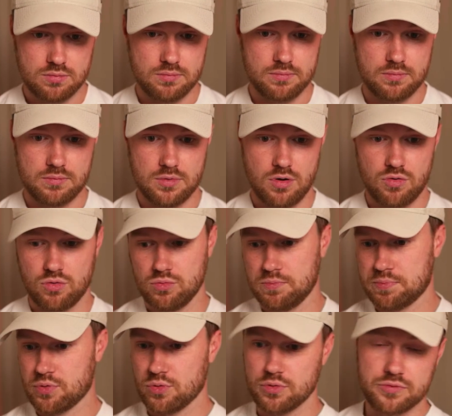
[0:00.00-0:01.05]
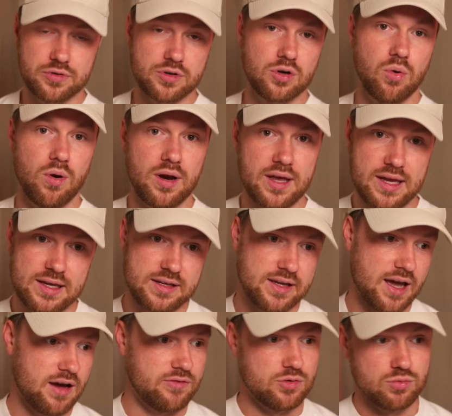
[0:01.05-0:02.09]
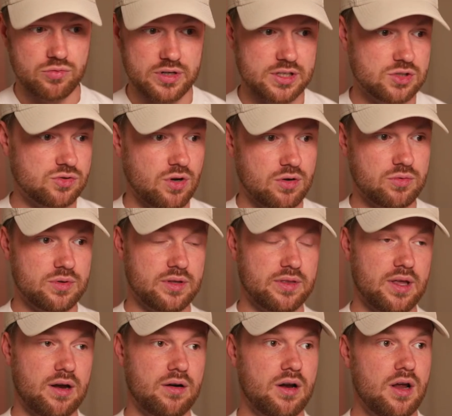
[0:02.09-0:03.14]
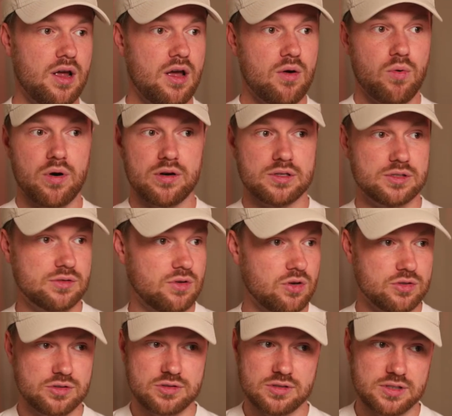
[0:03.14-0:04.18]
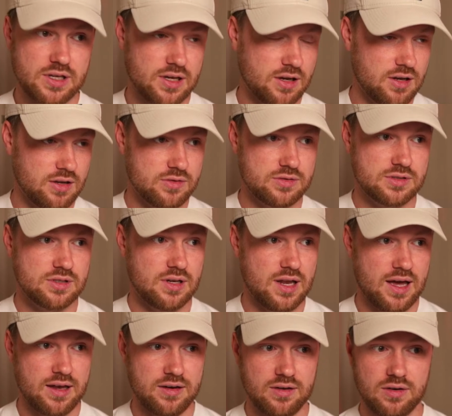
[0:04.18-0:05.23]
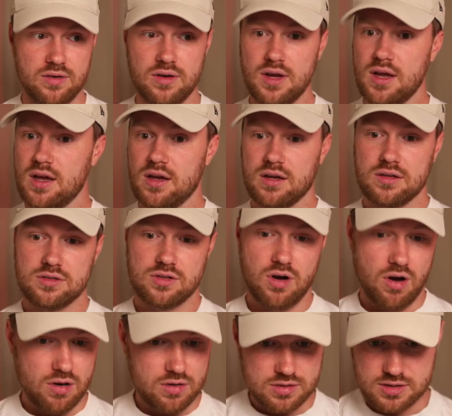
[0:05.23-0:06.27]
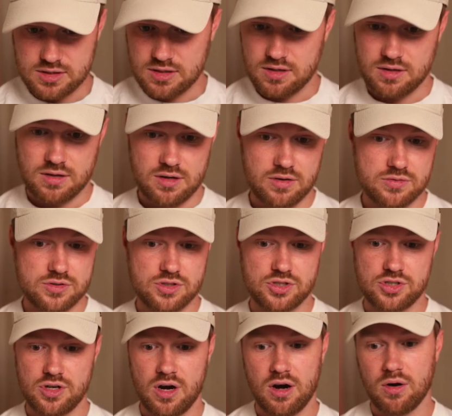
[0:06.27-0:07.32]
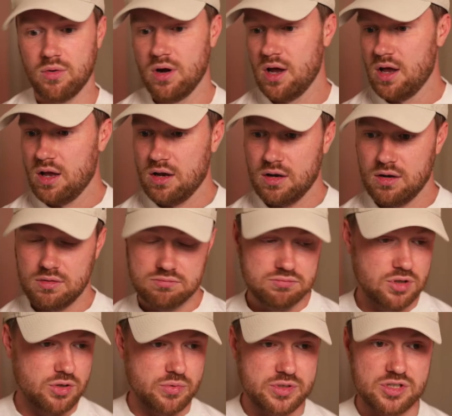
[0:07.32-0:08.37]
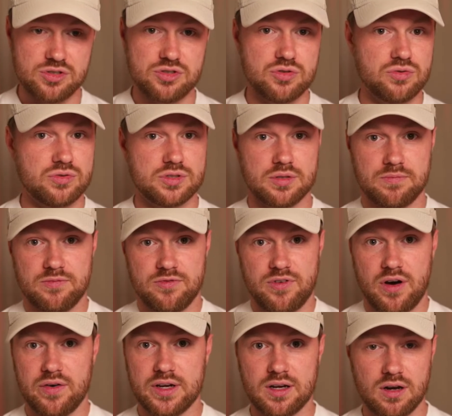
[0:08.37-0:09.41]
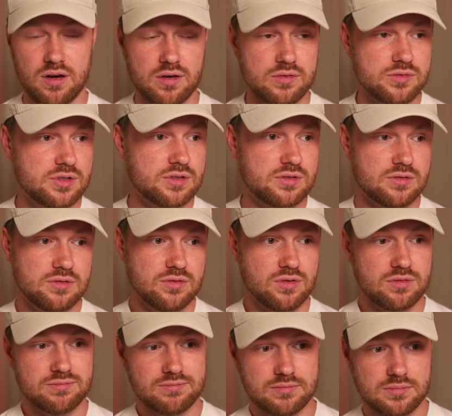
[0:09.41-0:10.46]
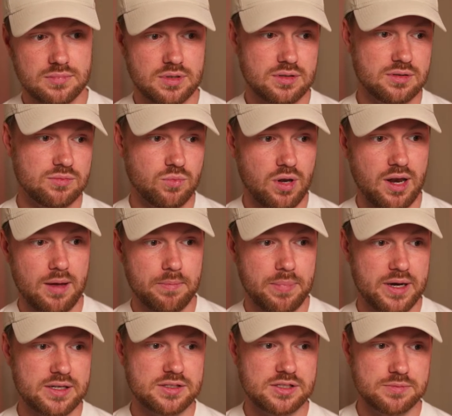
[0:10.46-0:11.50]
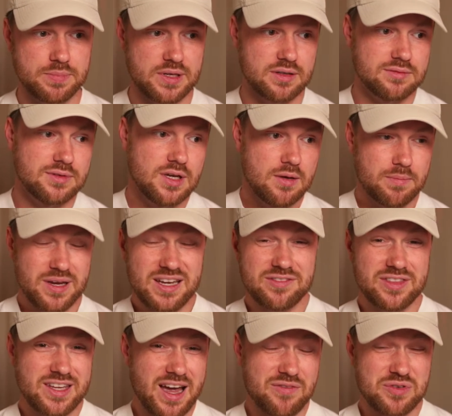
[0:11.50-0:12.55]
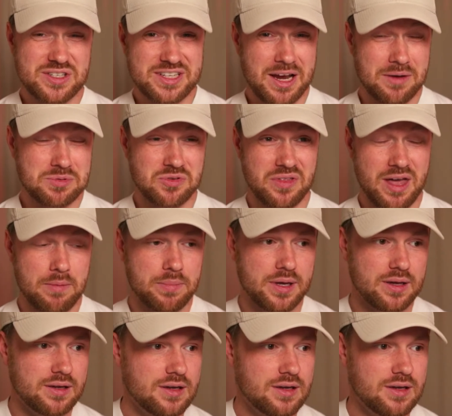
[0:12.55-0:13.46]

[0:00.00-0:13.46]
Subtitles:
are all proven quality, yet have all really struggled in that. Whereas Oscar's getting close to Lando, Carlos is getting close to Charles, Lewis and George are very close. Not one lap pace has been, but even the average gap's not that big.